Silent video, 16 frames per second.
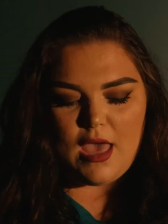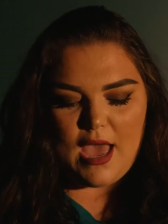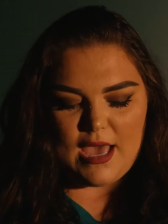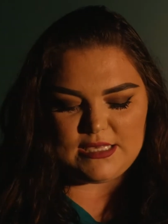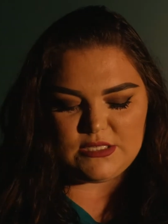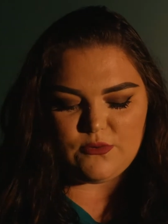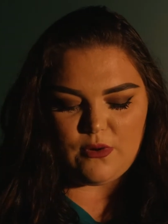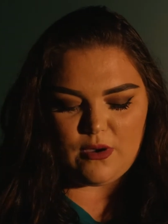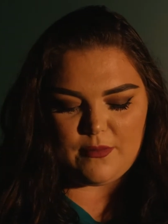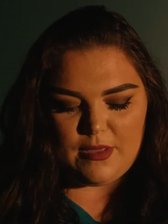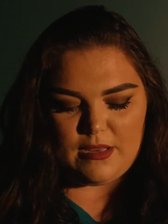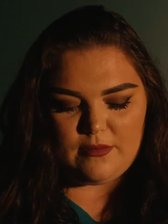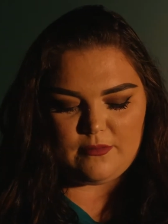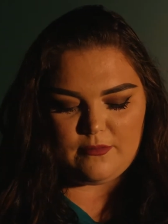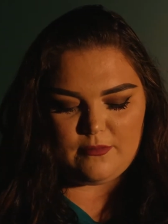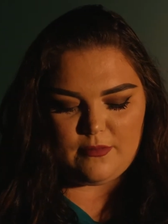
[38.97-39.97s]
As a
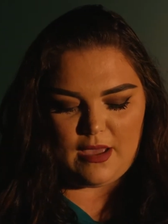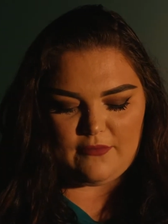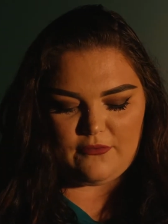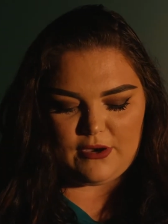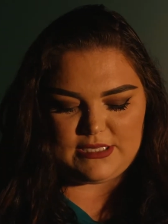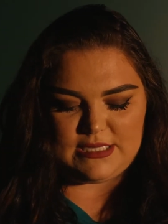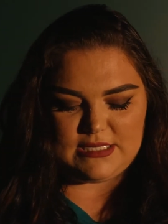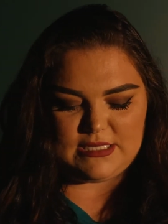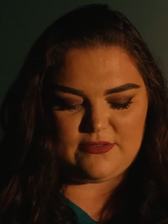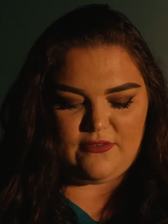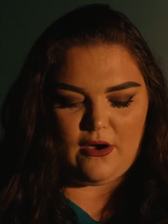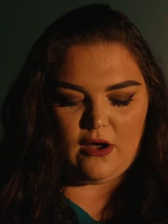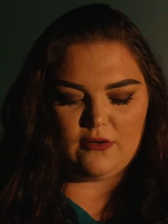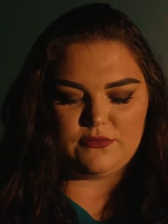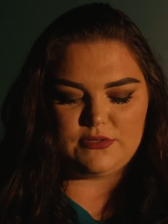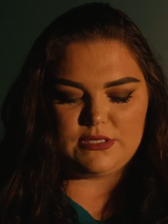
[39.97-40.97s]
woman, my voice has
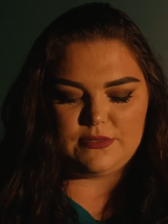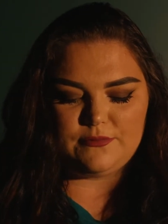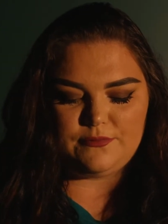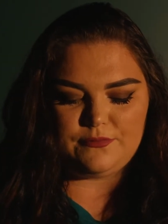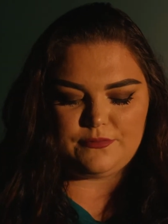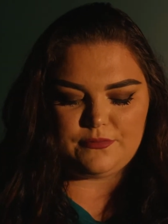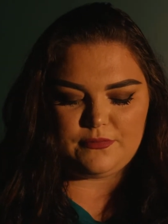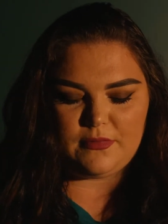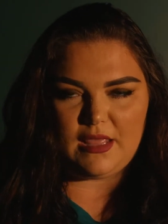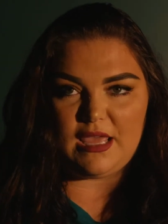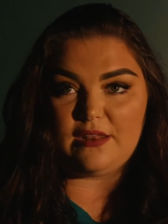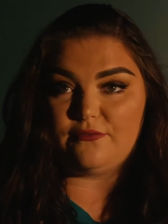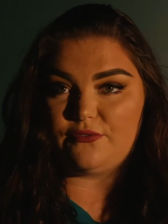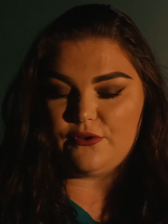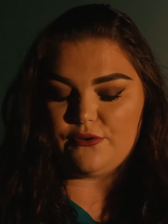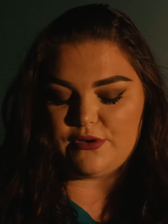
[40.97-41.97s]
evolved,
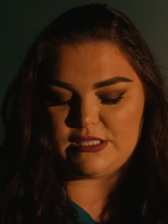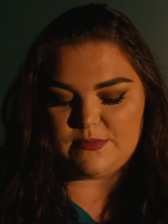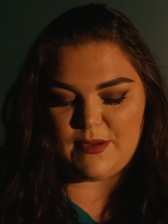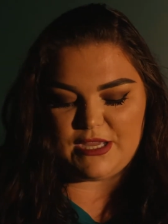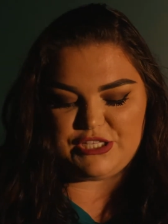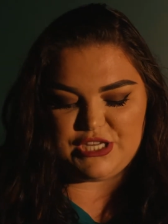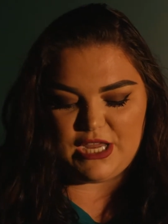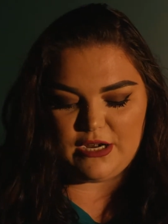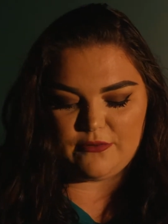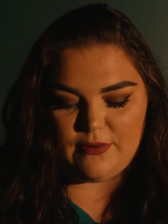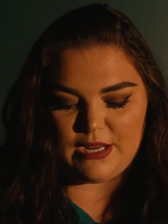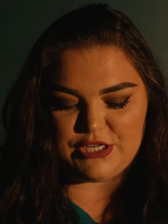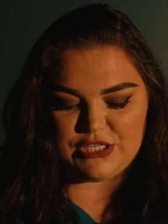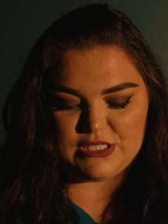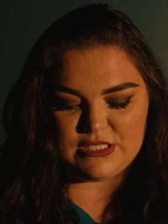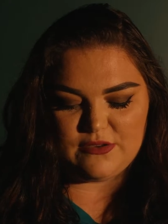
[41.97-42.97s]
influenced by
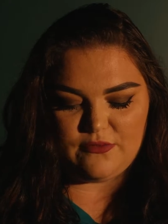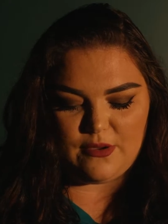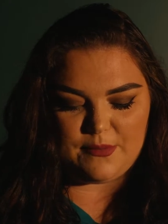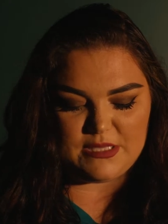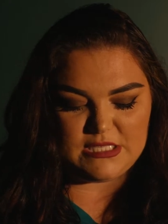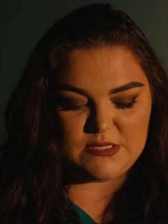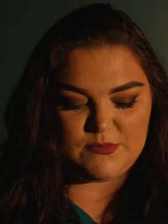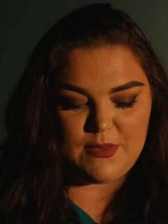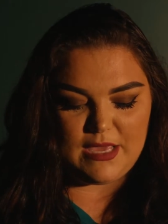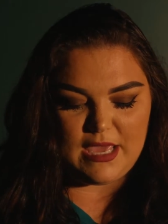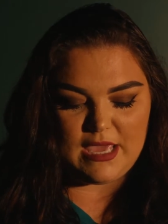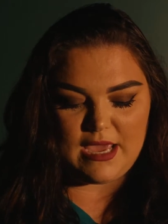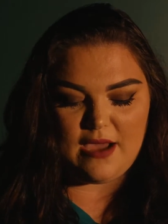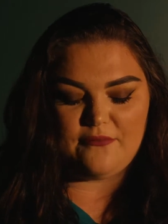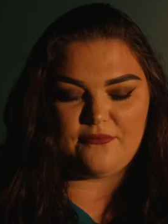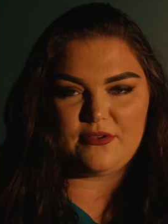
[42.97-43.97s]
generations of women
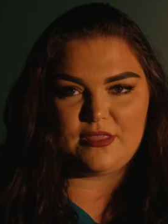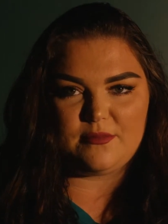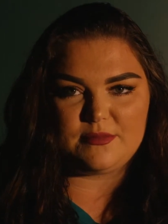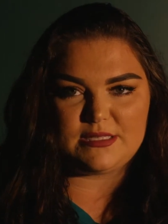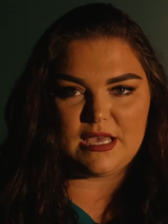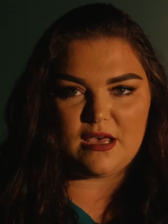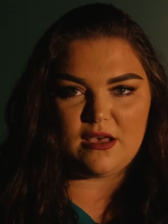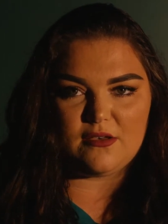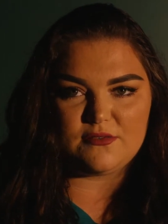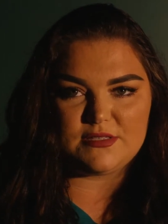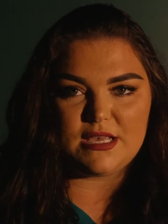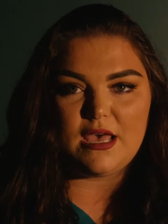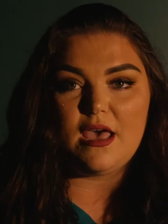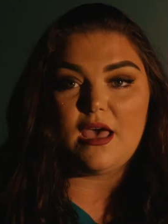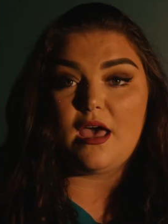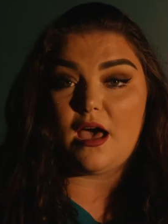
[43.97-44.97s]
speaking up for themselves,
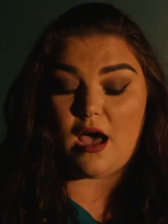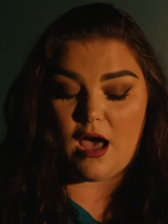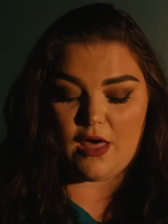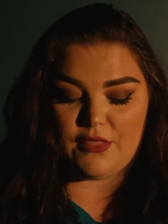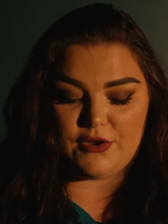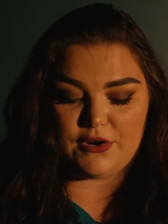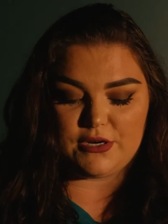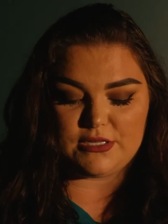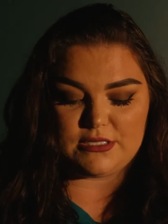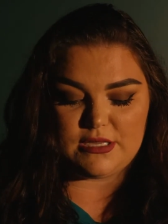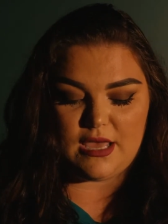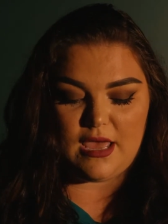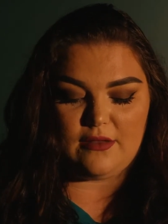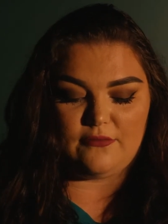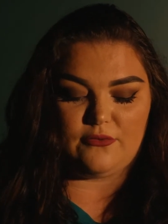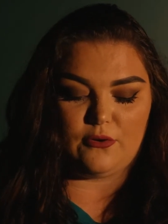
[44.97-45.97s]
others,
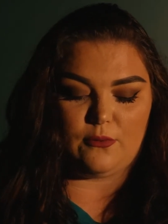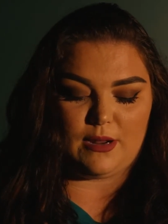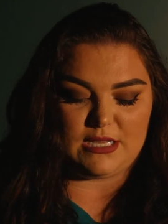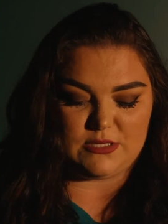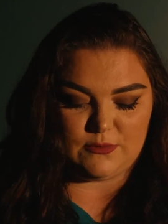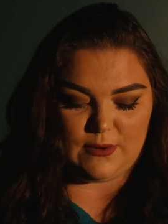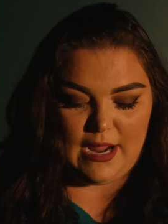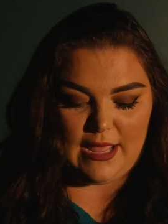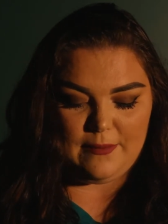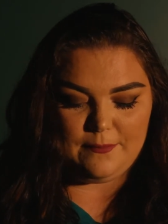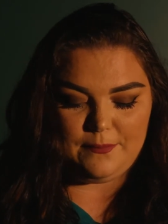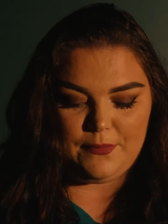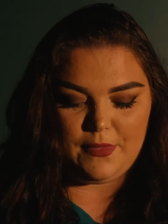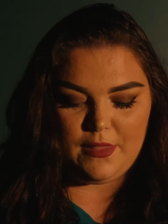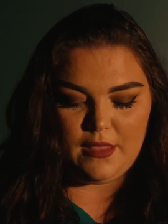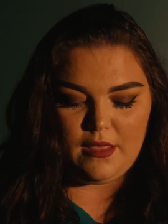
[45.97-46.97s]
and for what is right.
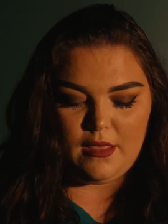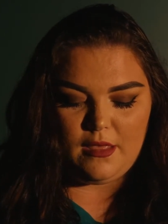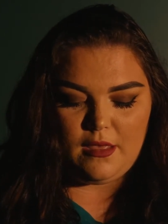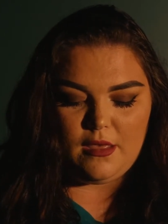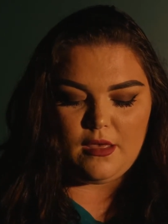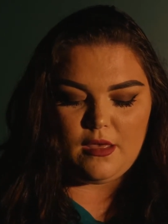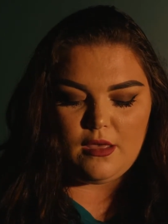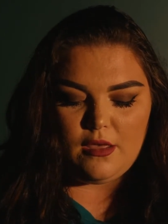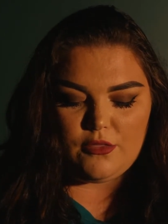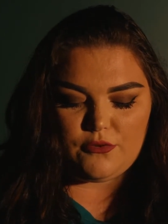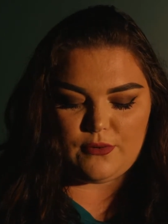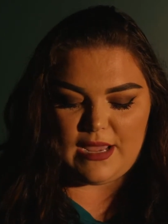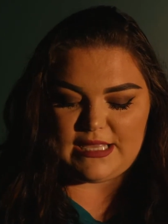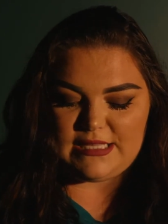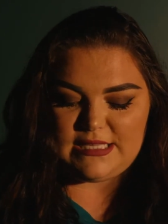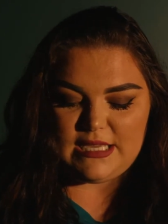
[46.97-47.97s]

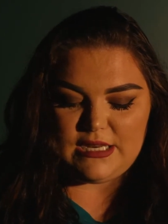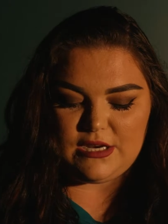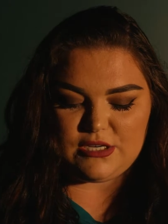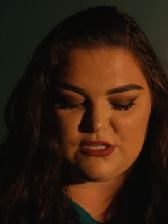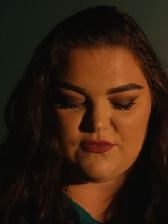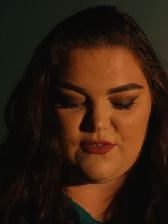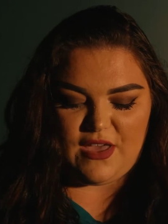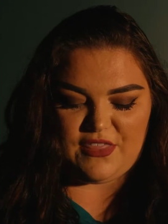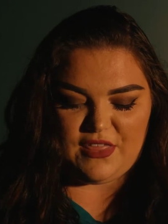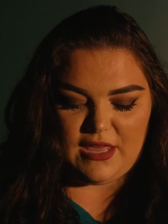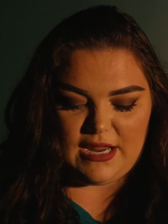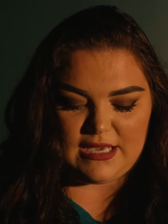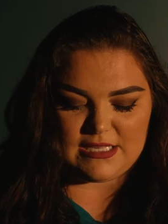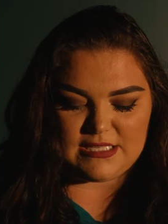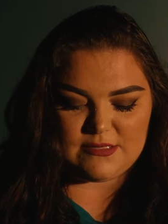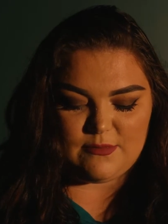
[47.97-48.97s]
Through 18 years of
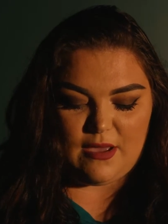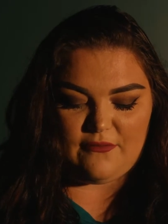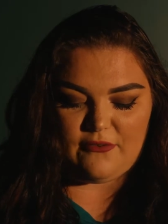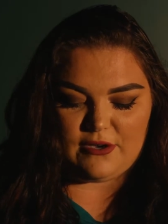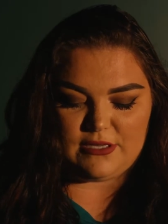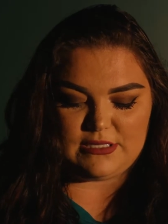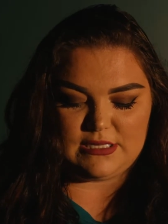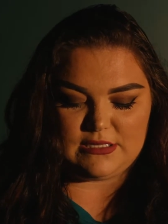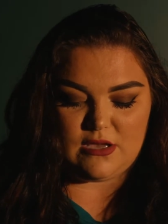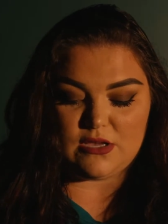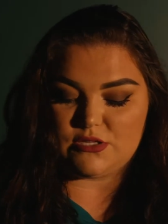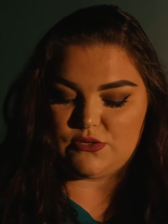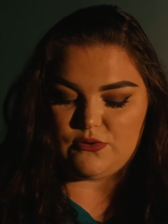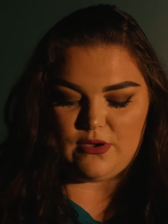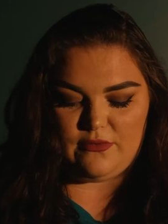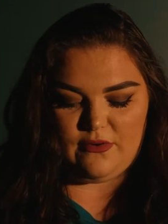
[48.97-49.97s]
athletics, my voice has
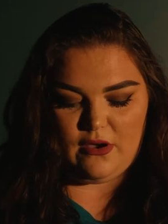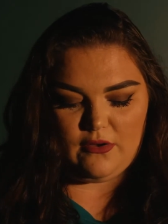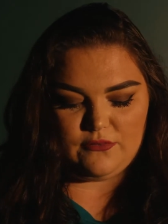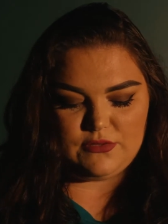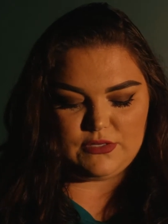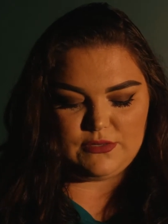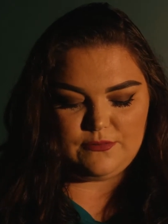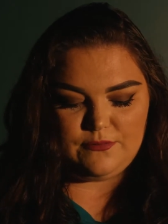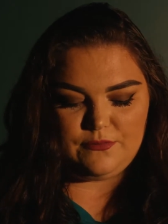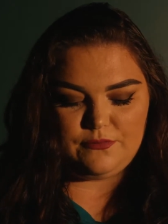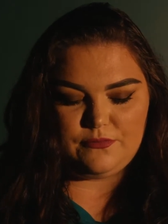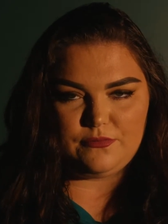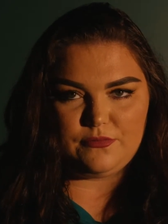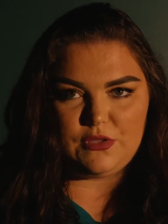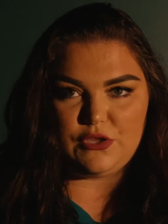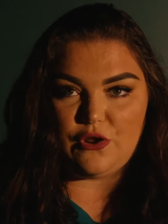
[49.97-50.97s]
also evolved.
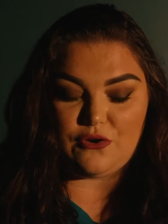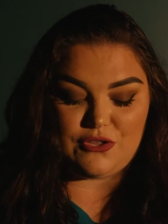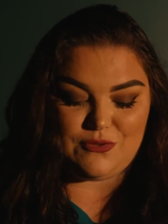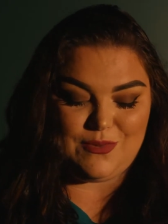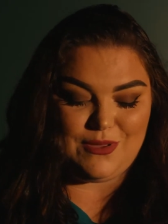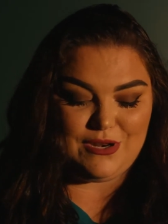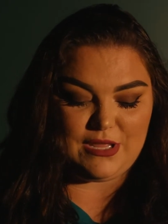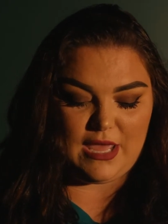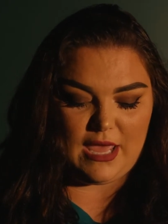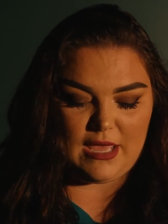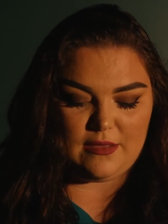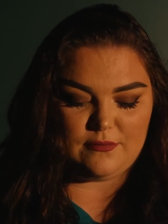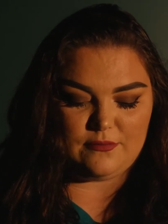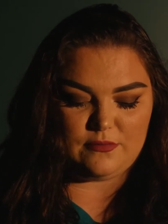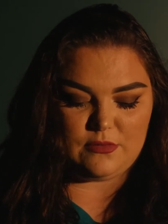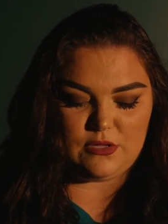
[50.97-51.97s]
You don't
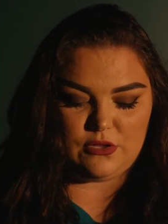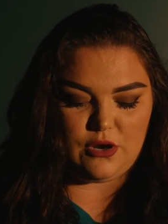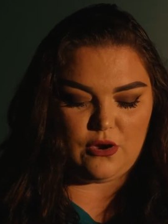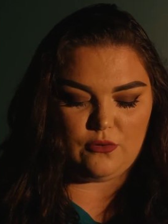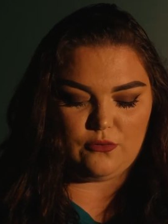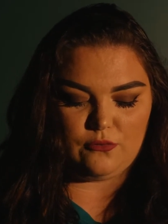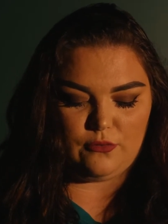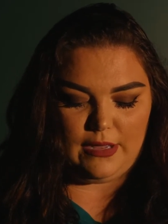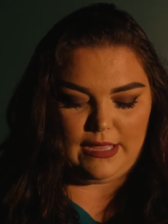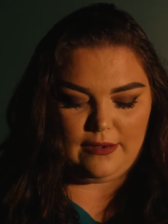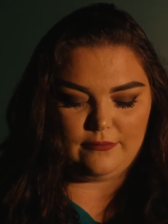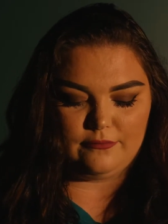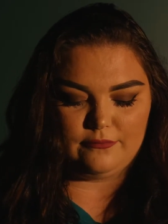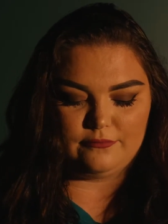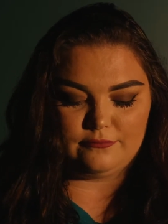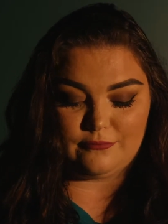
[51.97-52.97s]
communicate, you don't
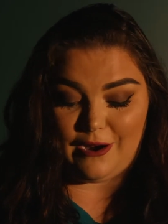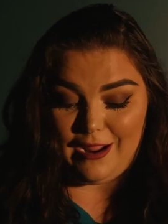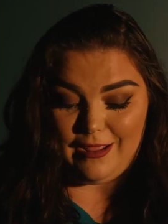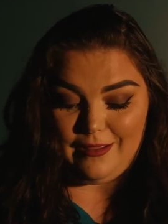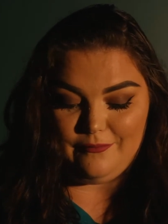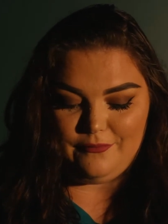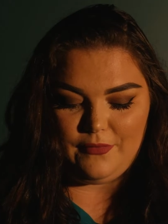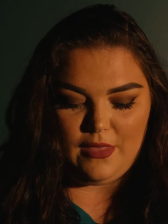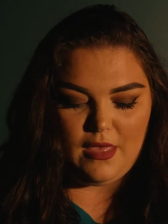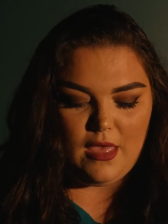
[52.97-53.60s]
win, right?